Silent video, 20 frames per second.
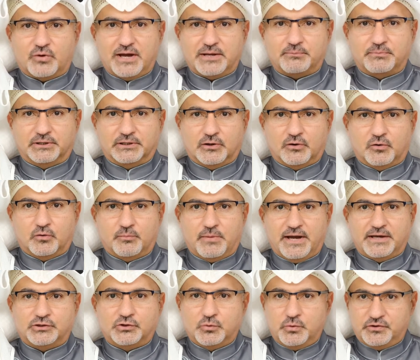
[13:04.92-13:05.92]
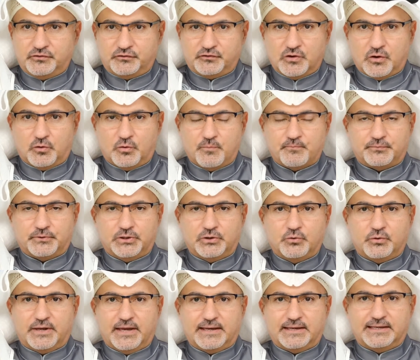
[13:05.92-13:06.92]
right below. By doing so,
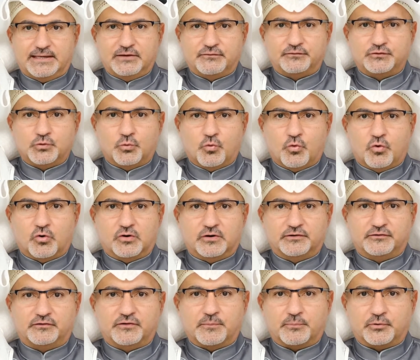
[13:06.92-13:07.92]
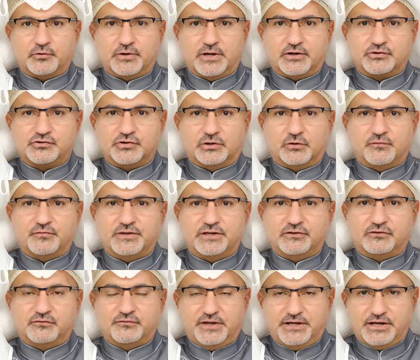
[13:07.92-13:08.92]
you can give towards the production of
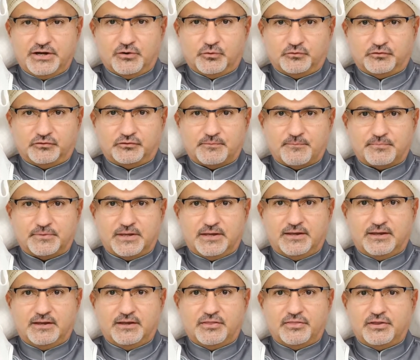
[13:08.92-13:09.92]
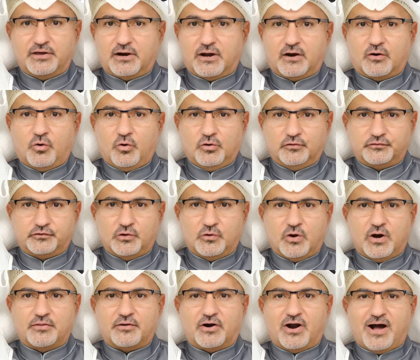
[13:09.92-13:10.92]
these videos. There are also
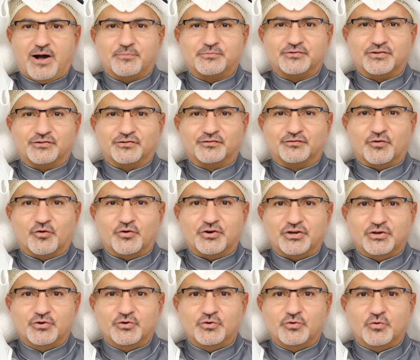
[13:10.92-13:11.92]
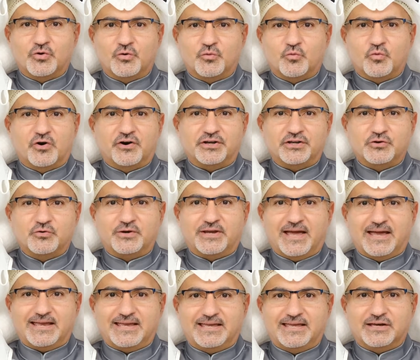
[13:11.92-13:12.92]
other options for you where you
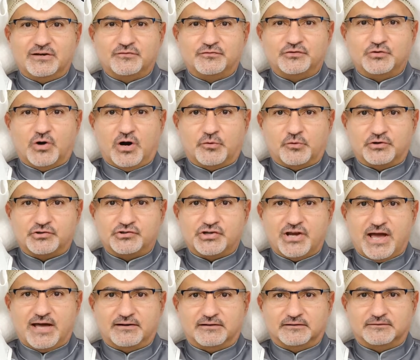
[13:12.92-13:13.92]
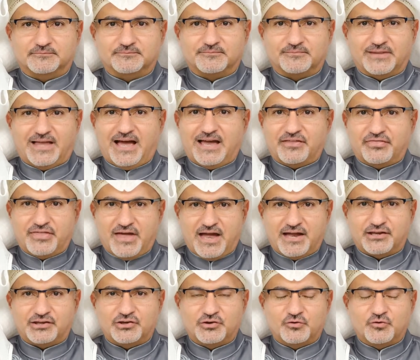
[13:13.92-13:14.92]
can give to our channel. I
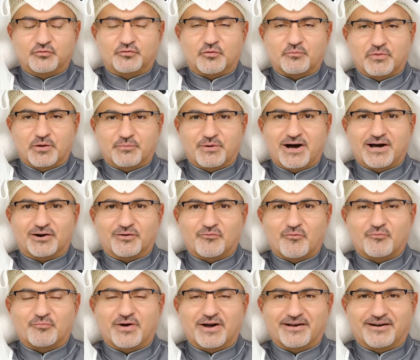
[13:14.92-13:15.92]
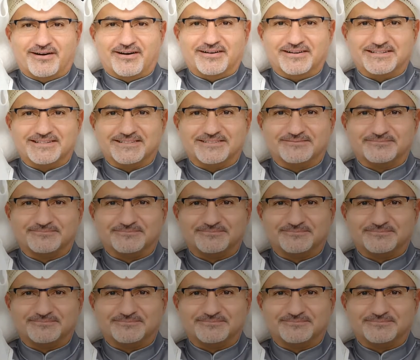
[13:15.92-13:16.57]
thank you from the bottom of my heart.